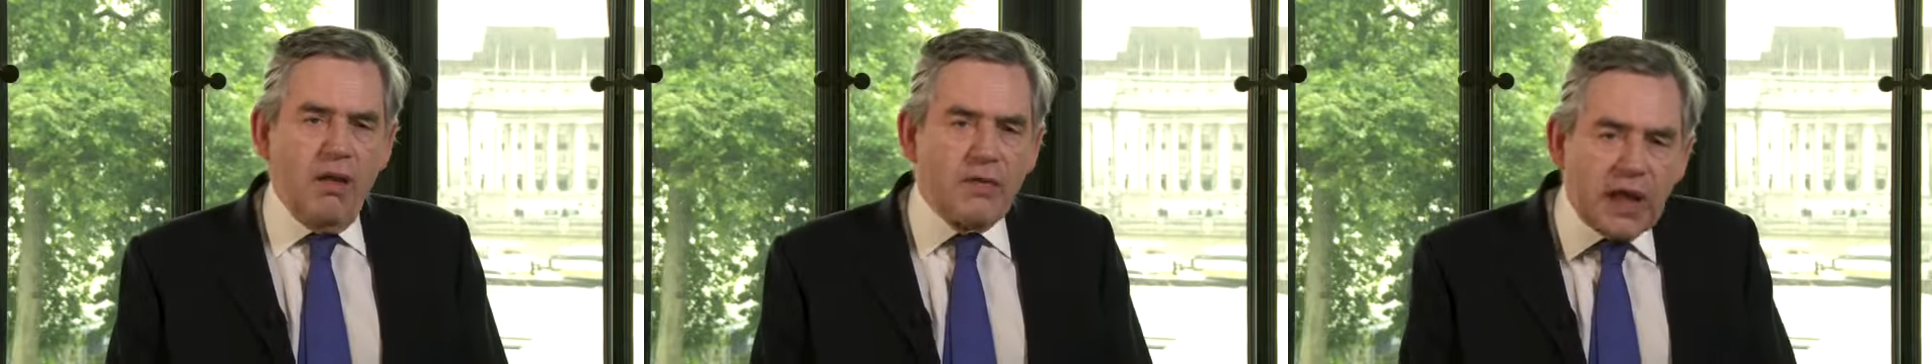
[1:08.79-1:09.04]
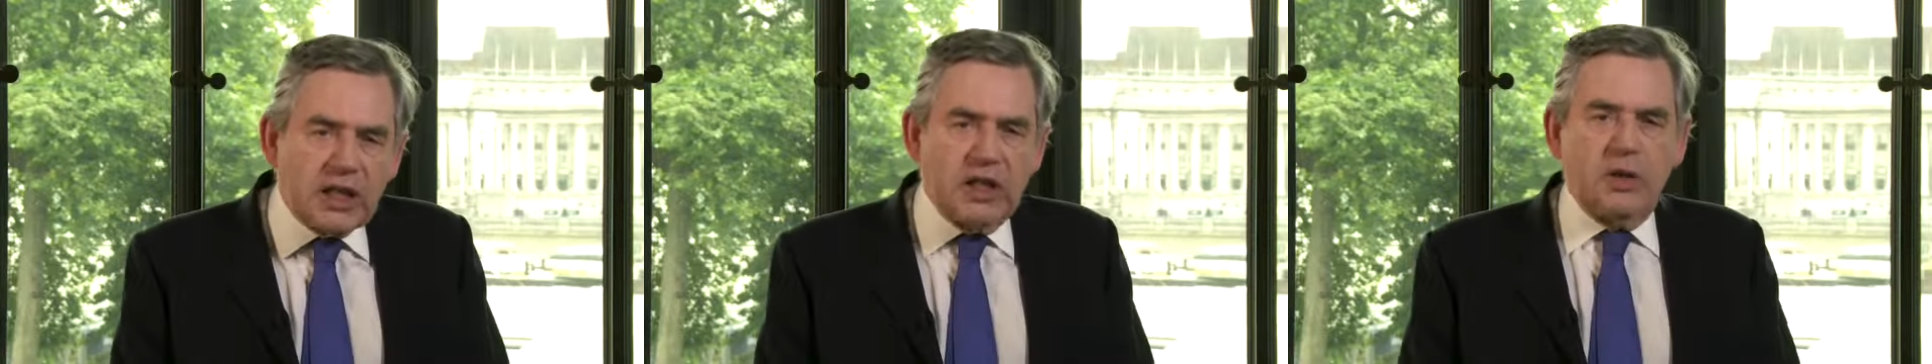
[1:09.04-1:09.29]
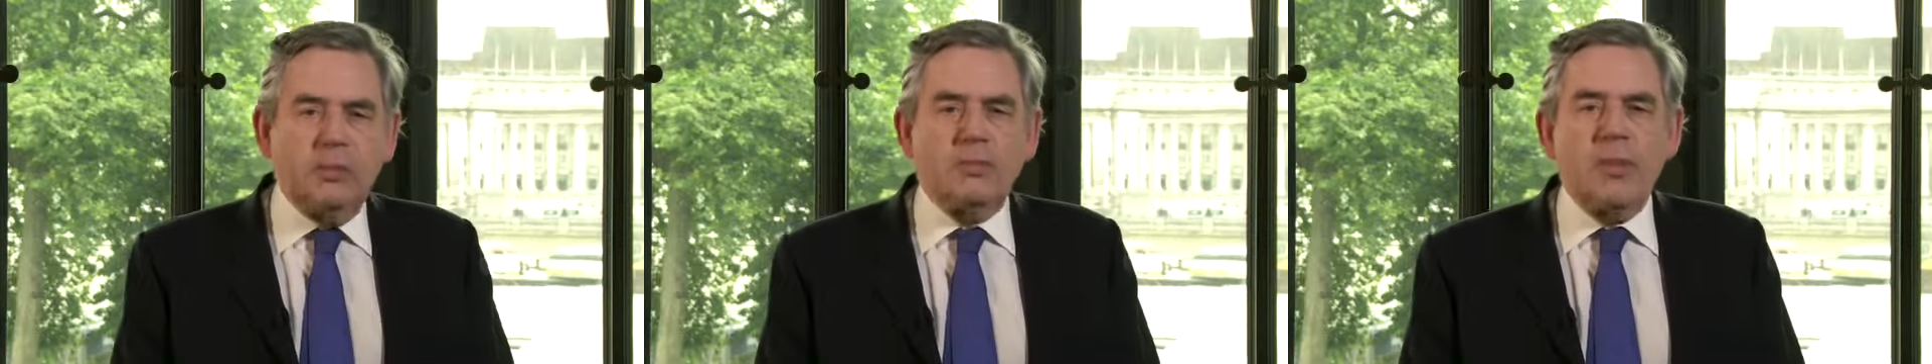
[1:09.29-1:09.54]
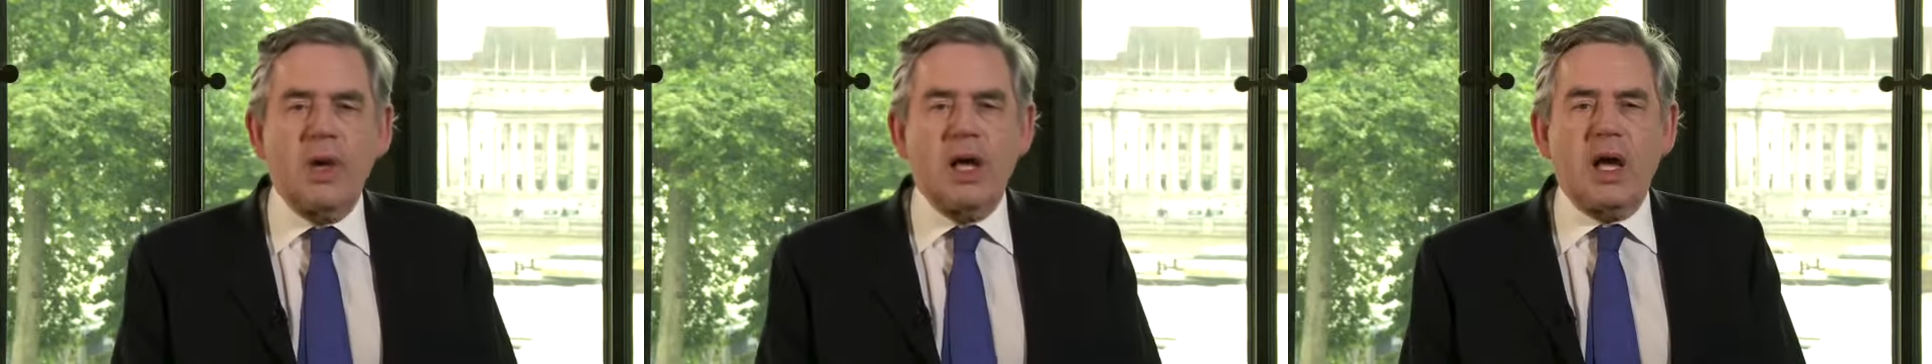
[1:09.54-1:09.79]
Thank you,
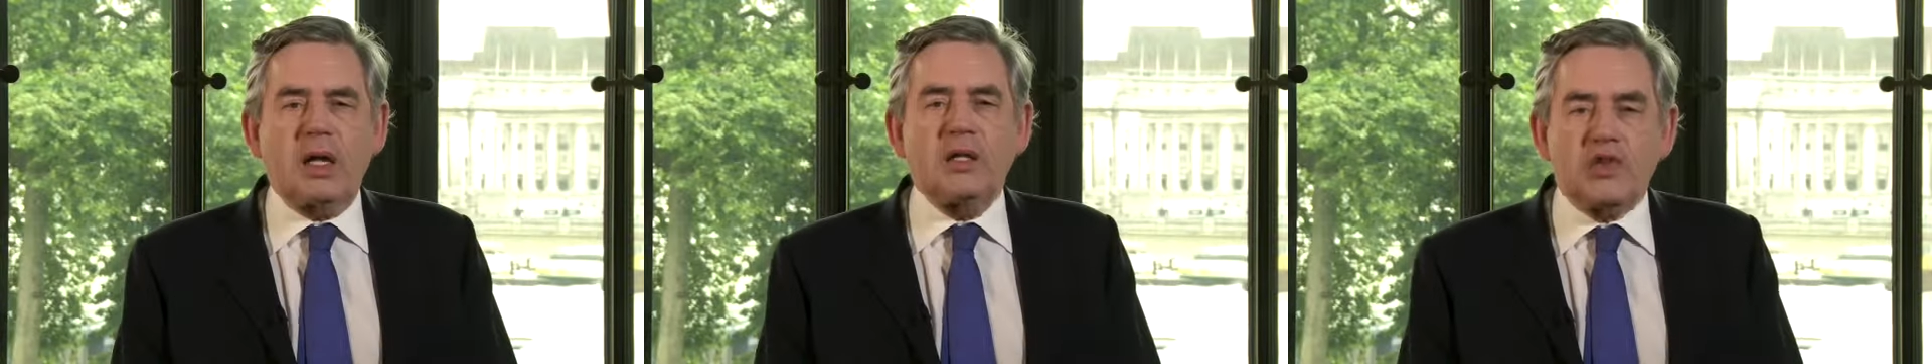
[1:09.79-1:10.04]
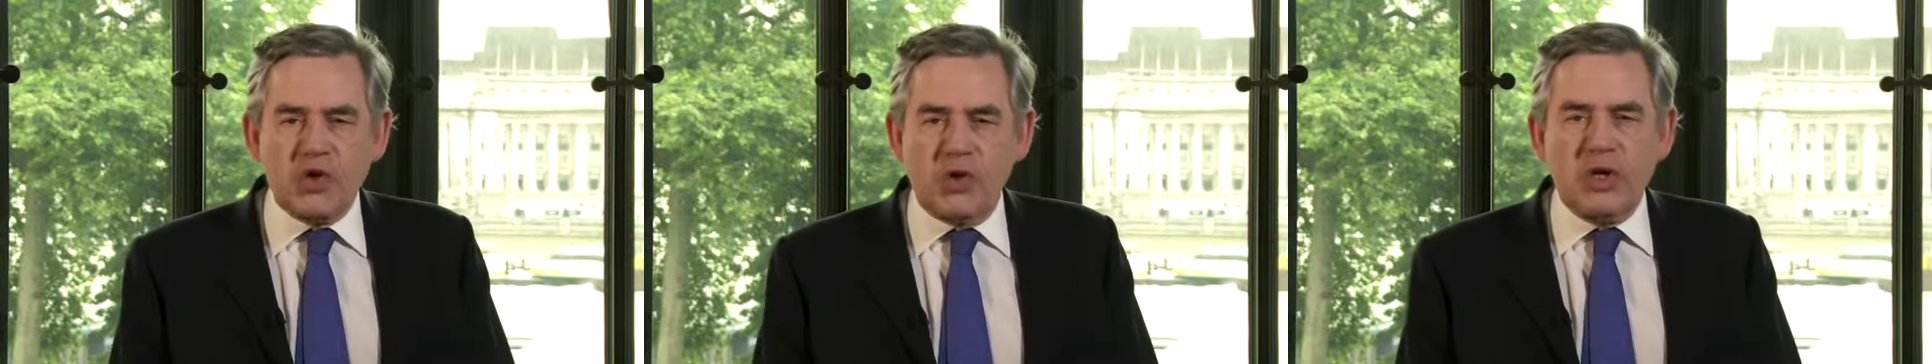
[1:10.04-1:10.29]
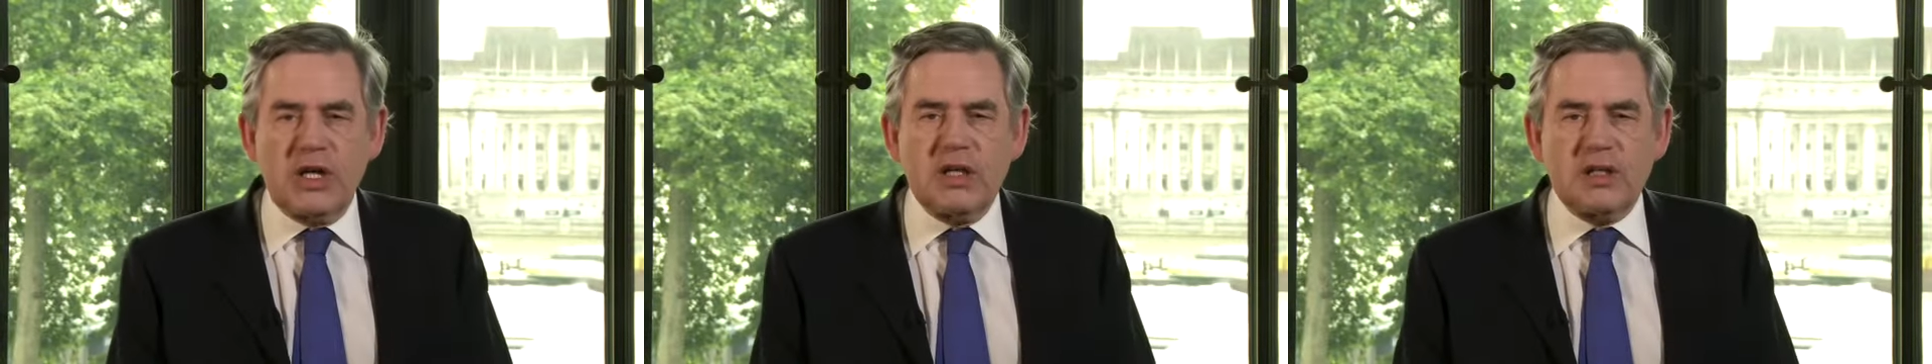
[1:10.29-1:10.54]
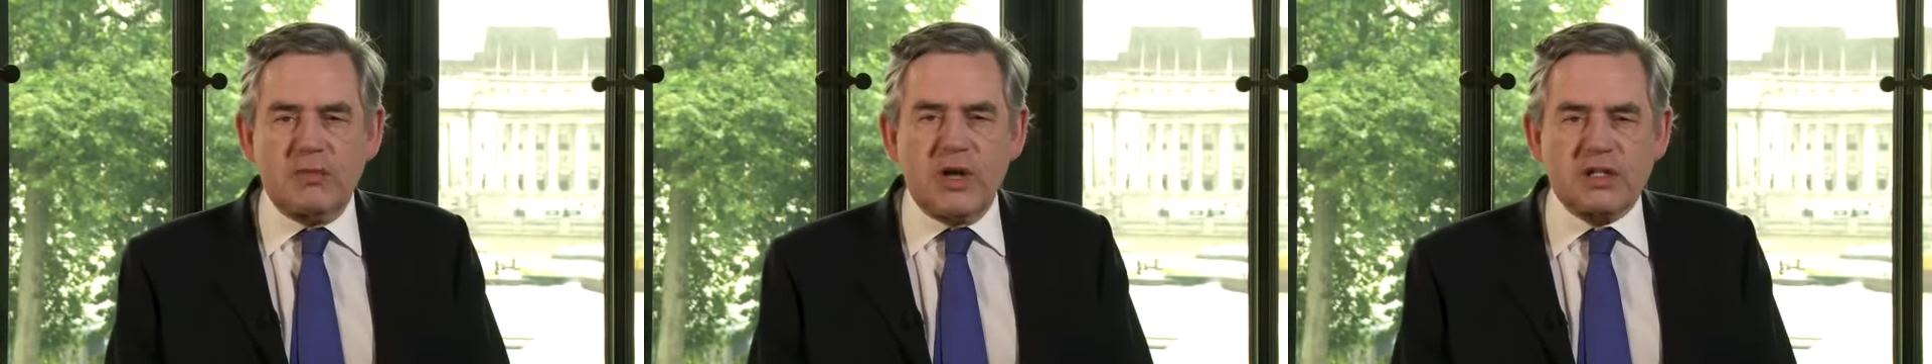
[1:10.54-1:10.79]
and enjoy
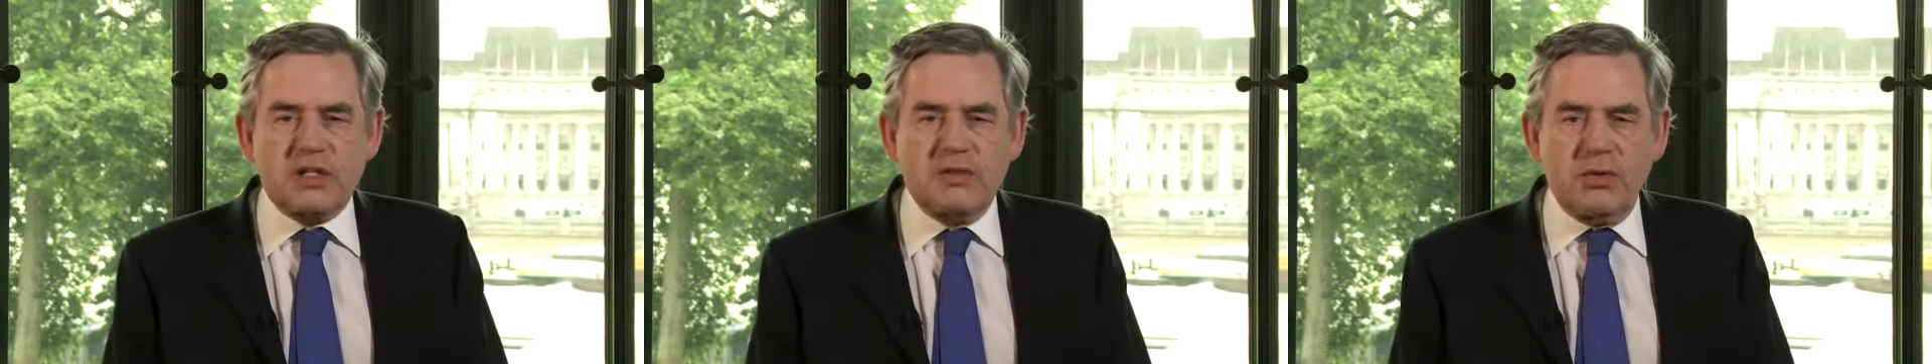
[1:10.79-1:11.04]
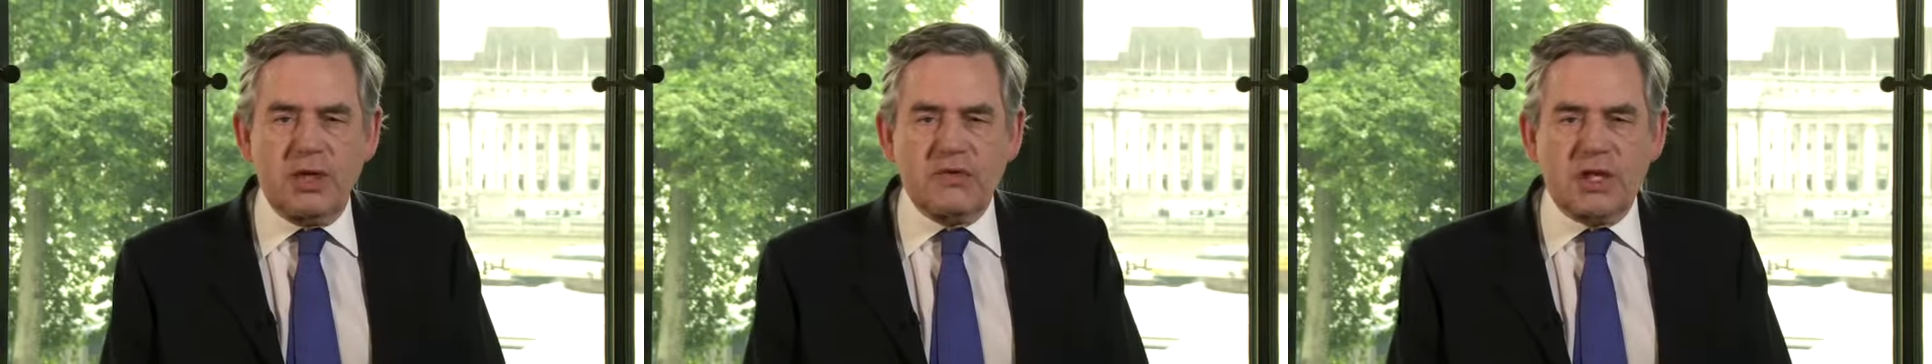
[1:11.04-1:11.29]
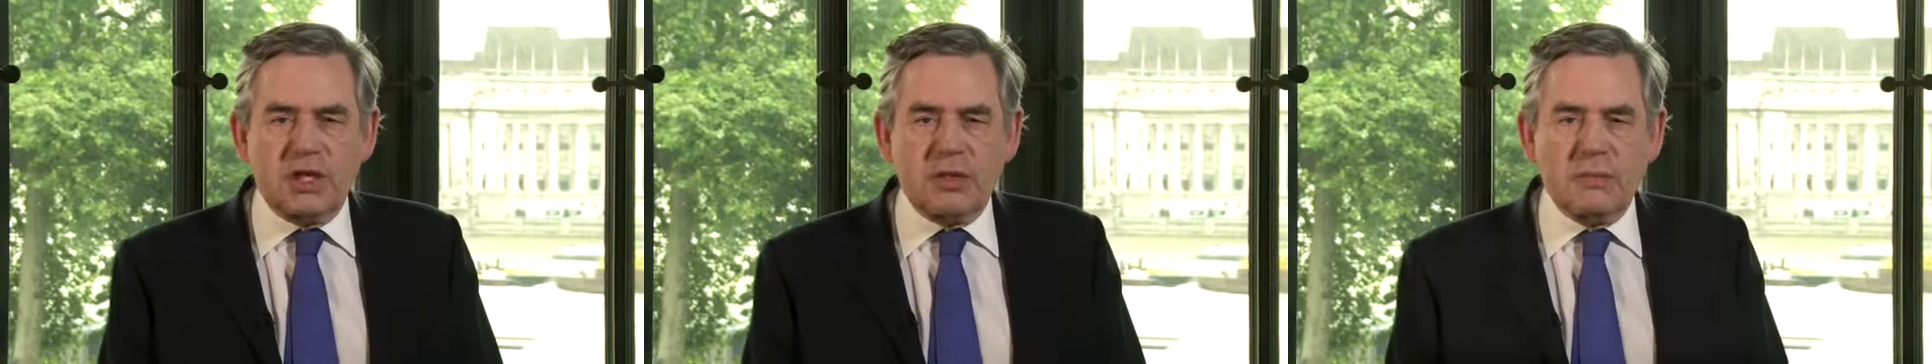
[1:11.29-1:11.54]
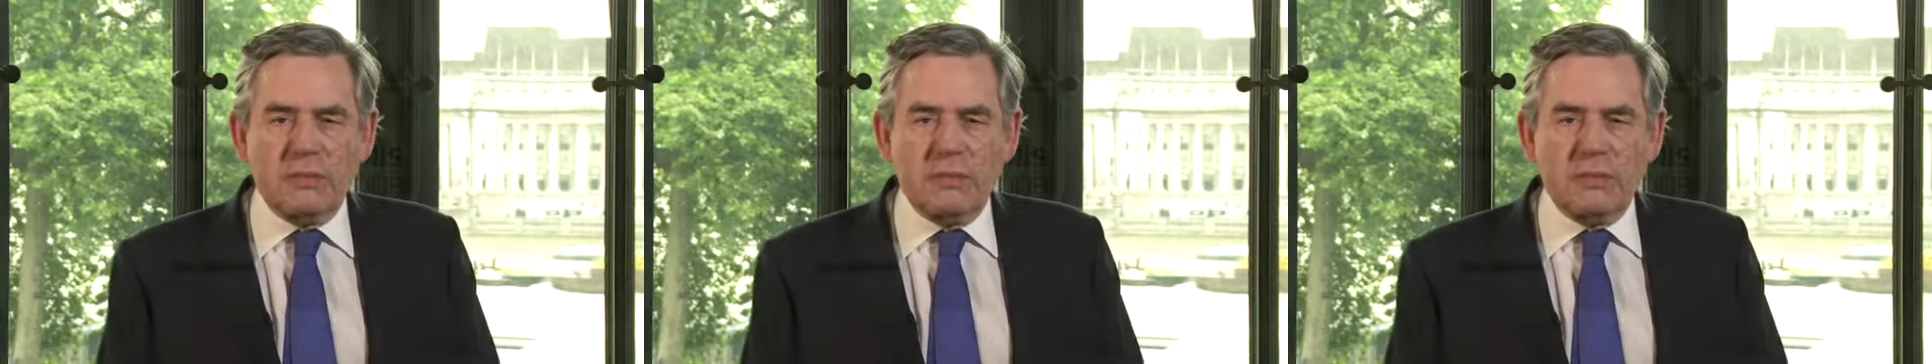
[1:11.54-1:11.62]
the rest of your evening.